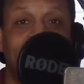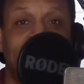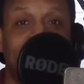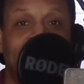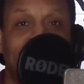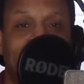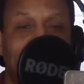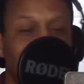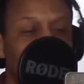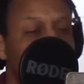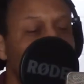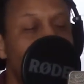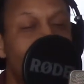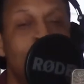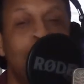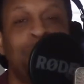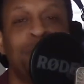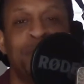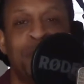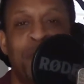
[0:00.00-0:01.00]
you
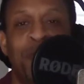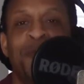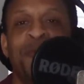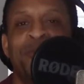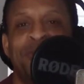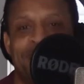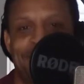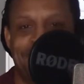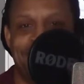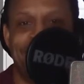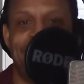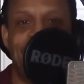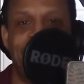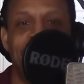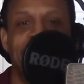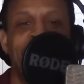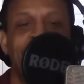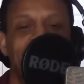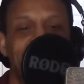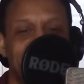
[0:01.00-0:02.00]
all know. How many
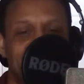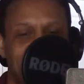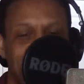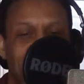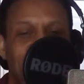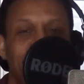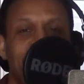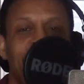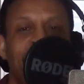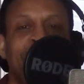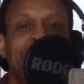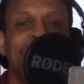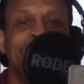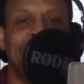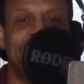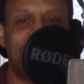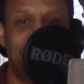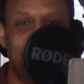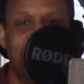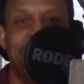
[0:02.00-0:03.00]
of you started one and then
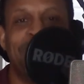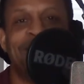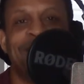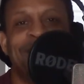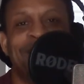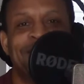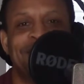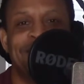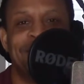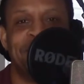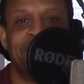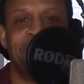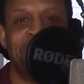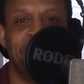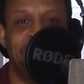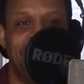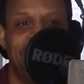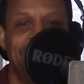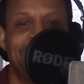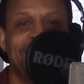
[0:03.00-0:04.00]
quit,
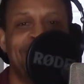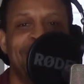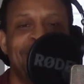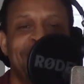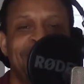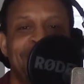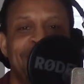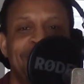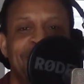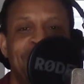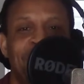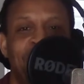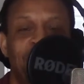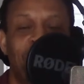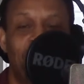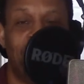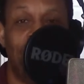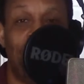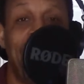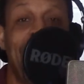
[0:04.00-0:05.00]
right?
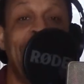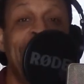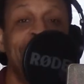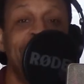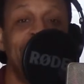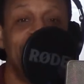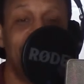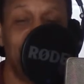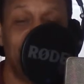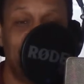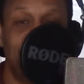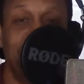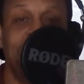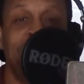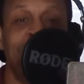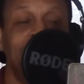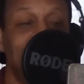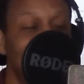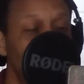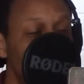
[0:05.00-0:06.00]
Why did you quit?
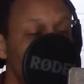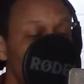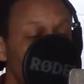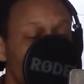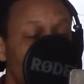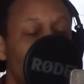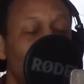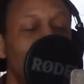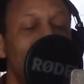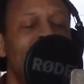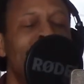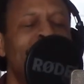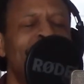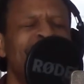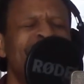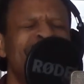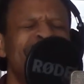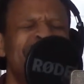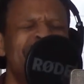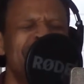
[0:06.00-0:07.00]
Because you don't
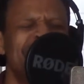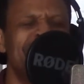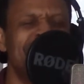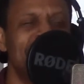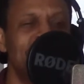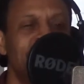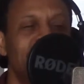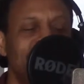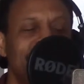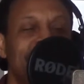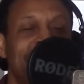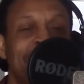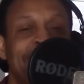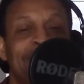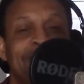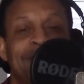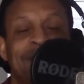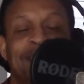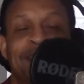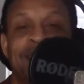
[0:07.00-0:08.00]
have
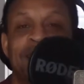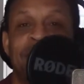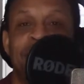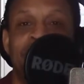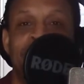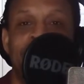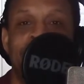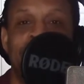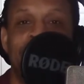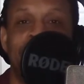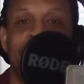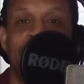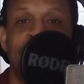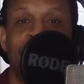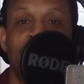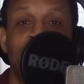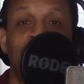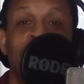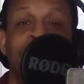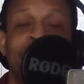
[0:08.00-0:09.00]
discipline.
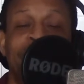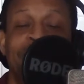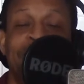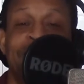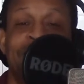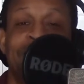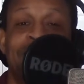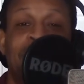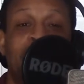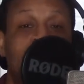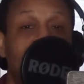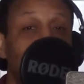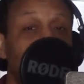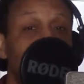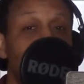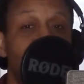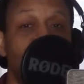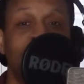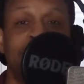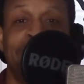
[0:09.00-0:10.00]
You cannot accomplish
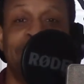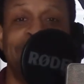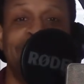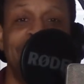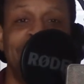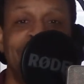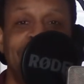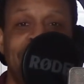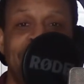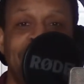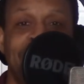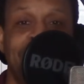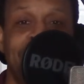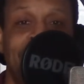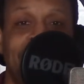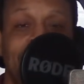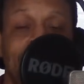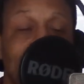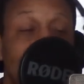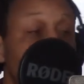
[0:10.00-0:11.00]
anything in
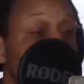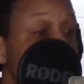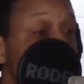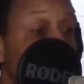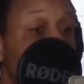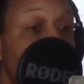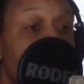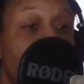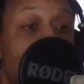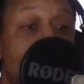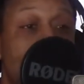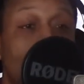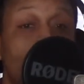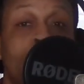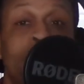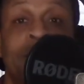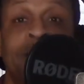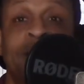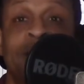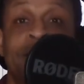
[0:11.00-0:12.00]
life without
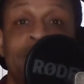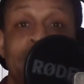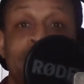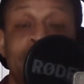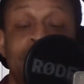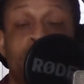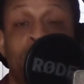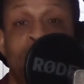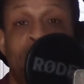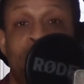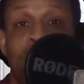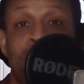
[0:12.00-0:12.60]
discipline.